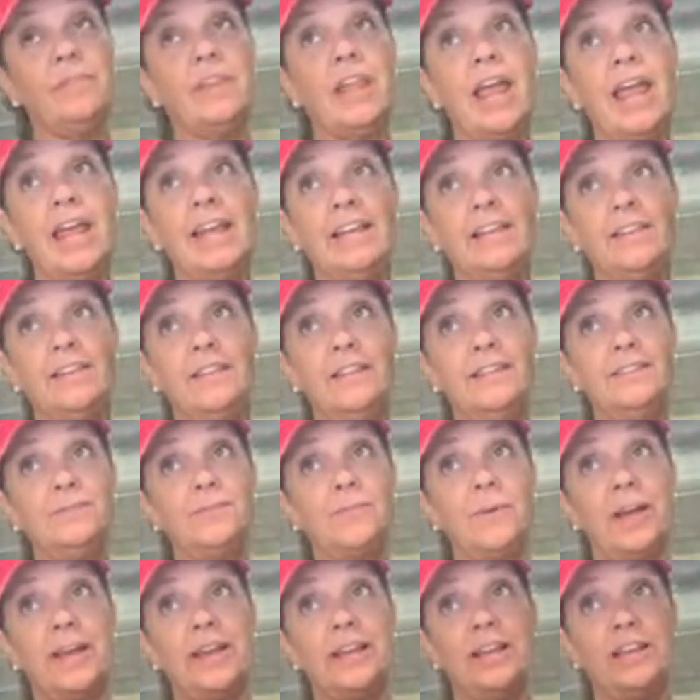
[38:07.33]
hang it this
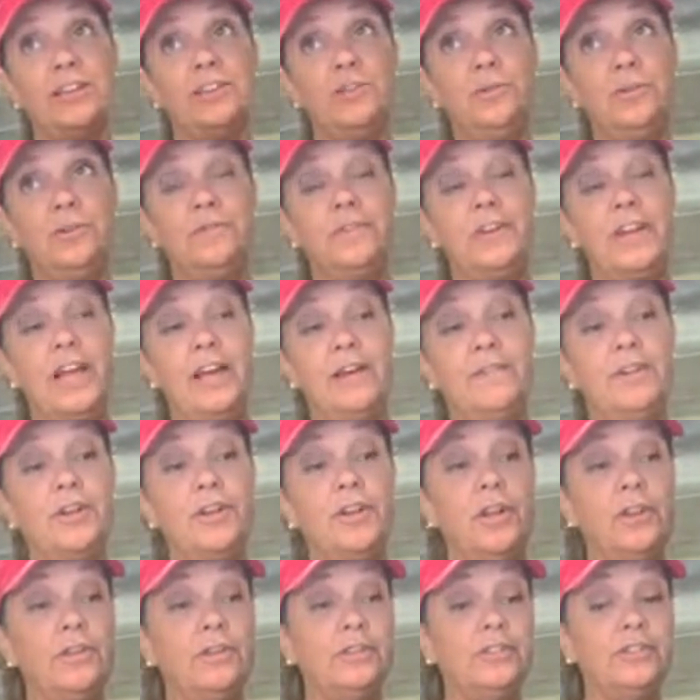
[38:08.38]
way and you even have
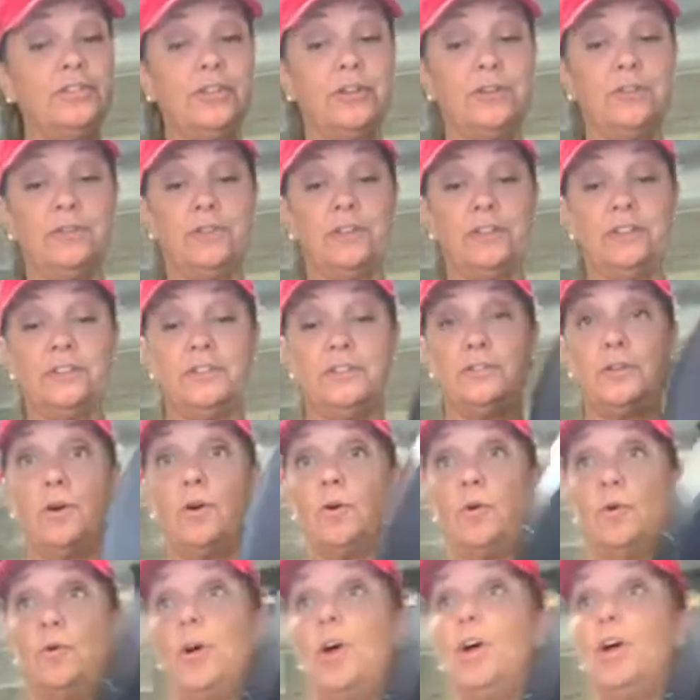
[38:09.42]
another surface.
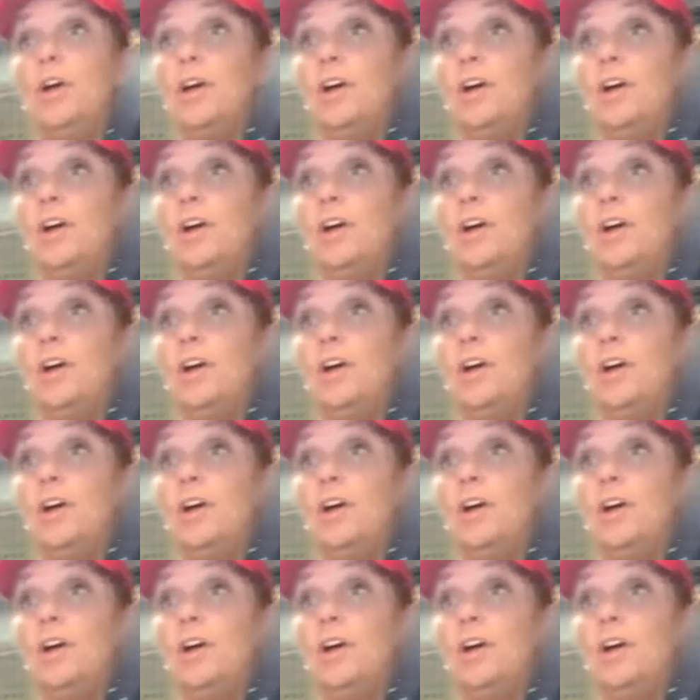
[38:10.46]
So